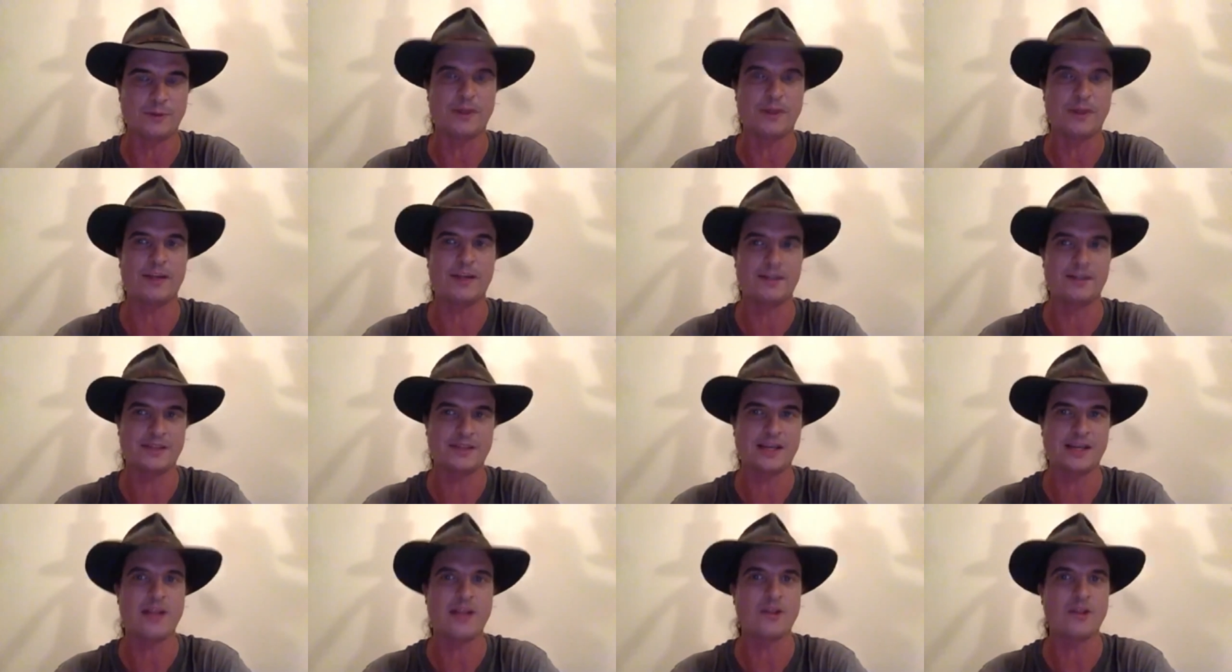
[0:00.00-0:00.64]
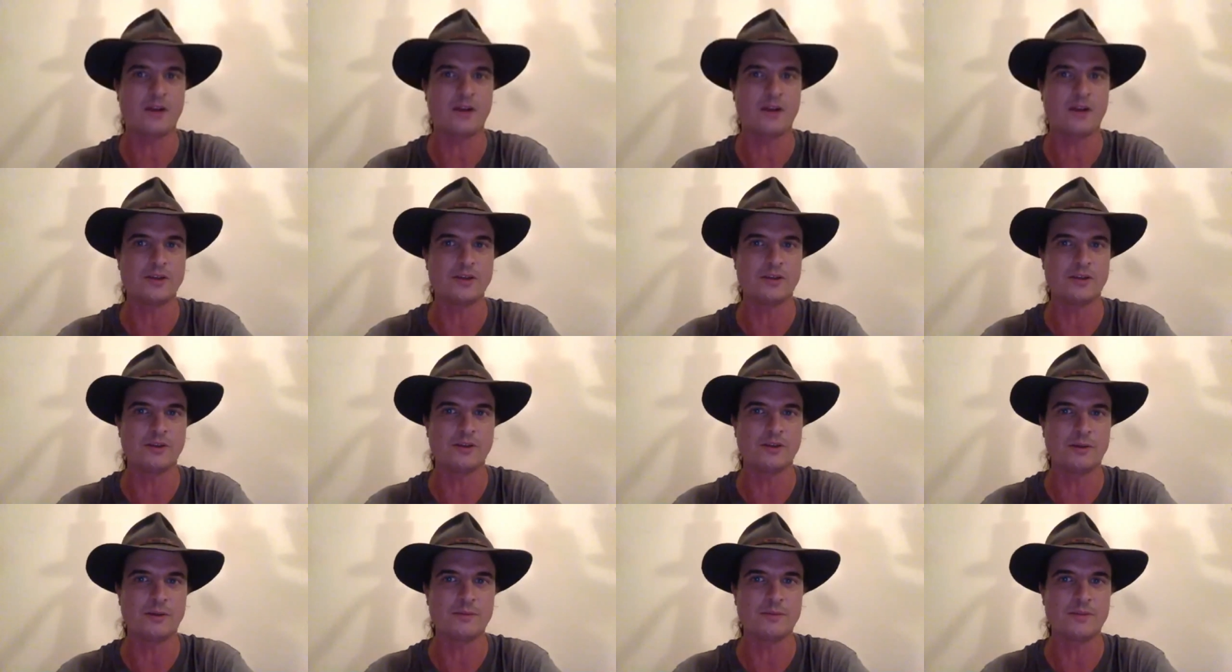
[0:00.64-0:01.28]
That is outlined on the
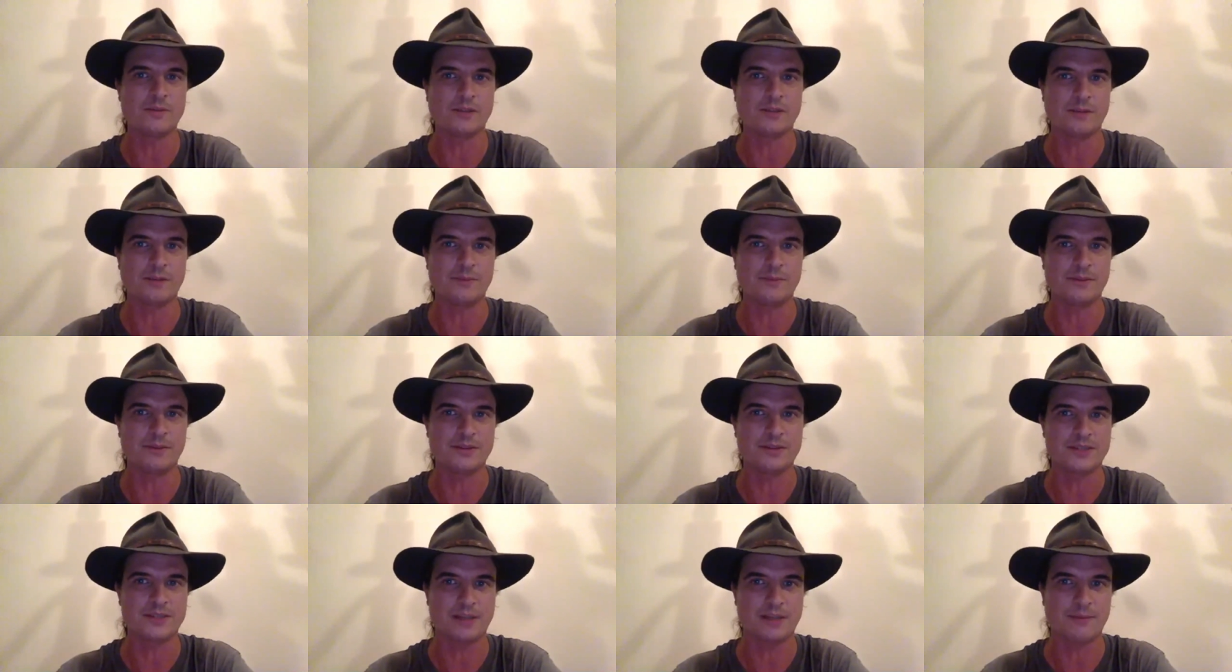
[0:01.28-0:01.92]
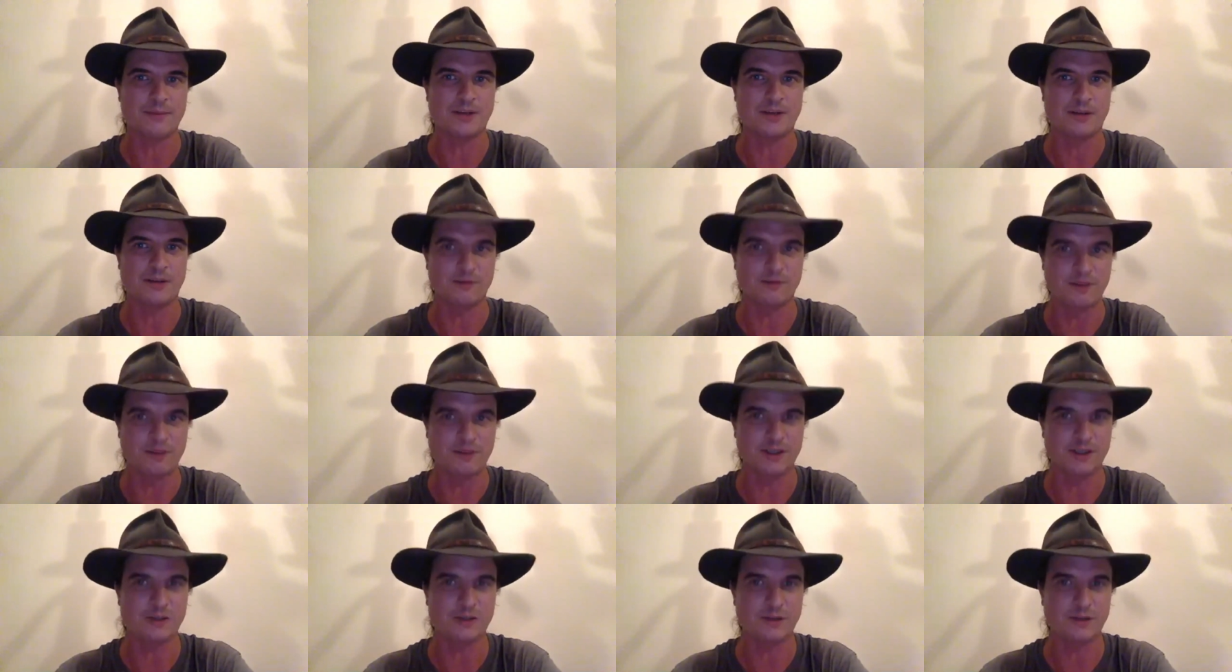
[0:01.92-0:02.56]
website. But to sum it up
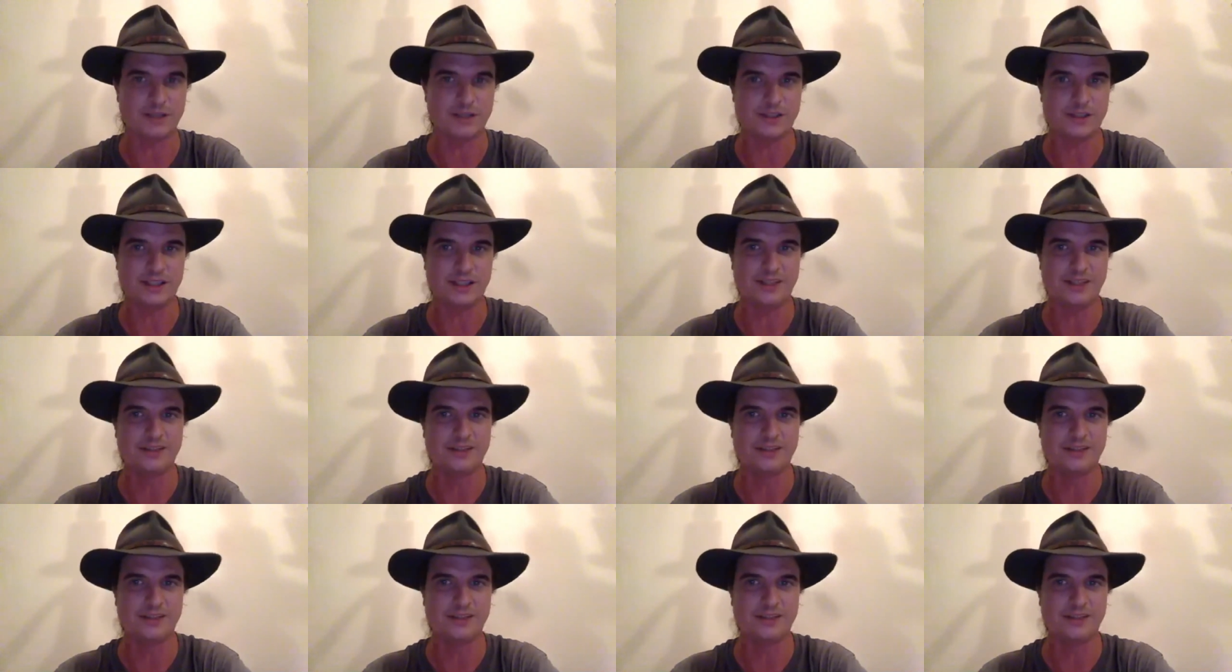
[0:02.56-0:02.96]
really quickly,